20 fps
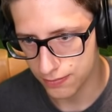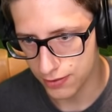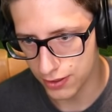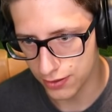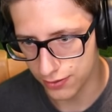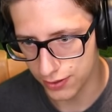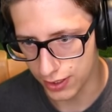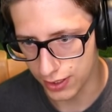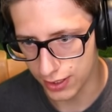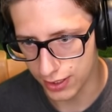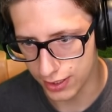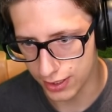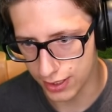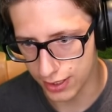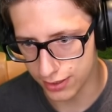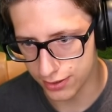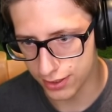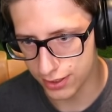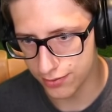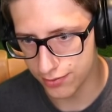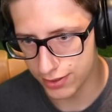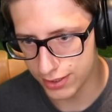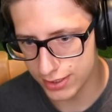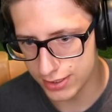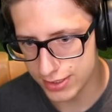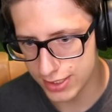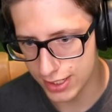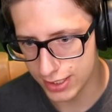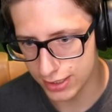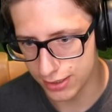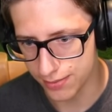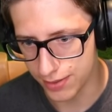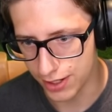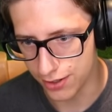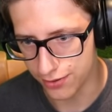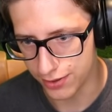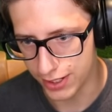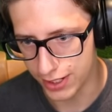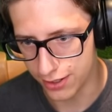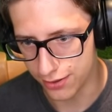Okay, I, I think we can take them
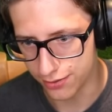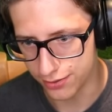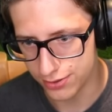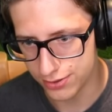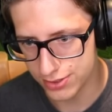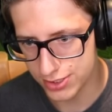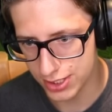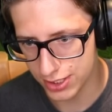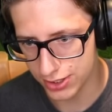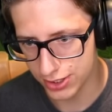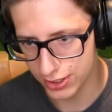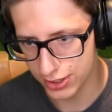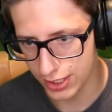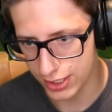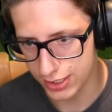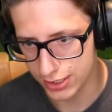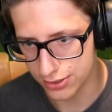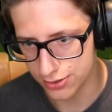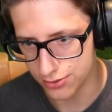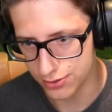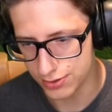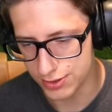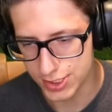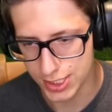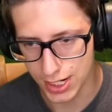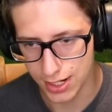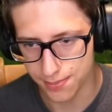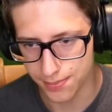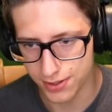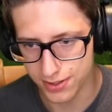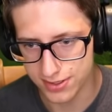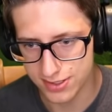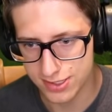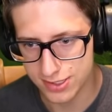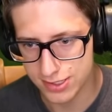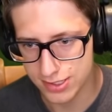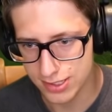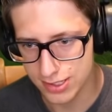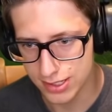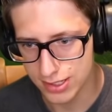out now. There's nothing they can do to stop
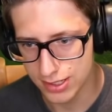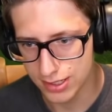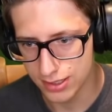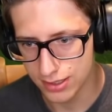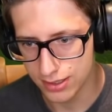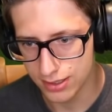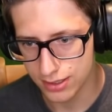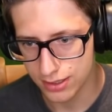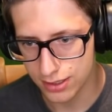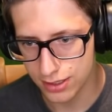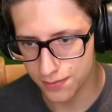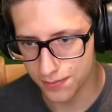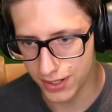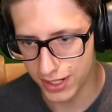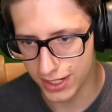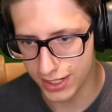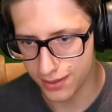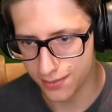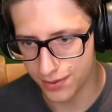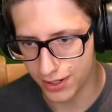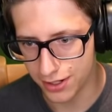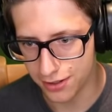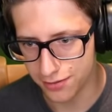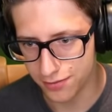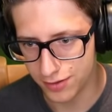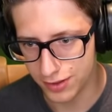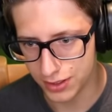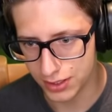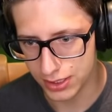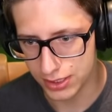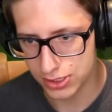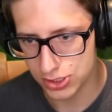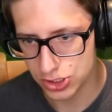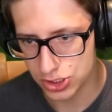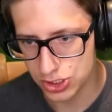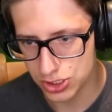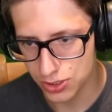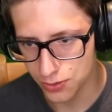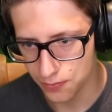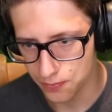us. Goodbye, Brown Village.
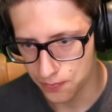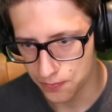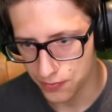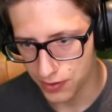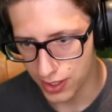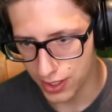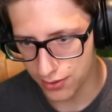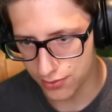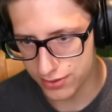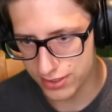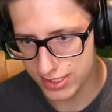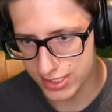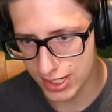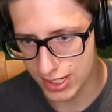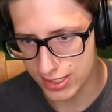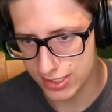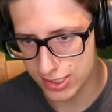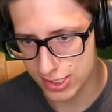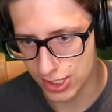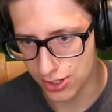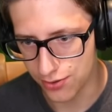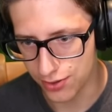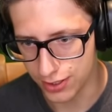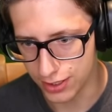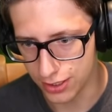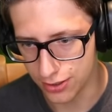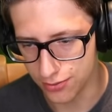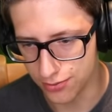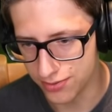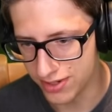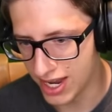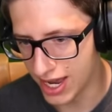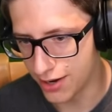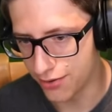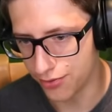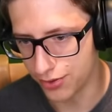It was nice knowing you. Not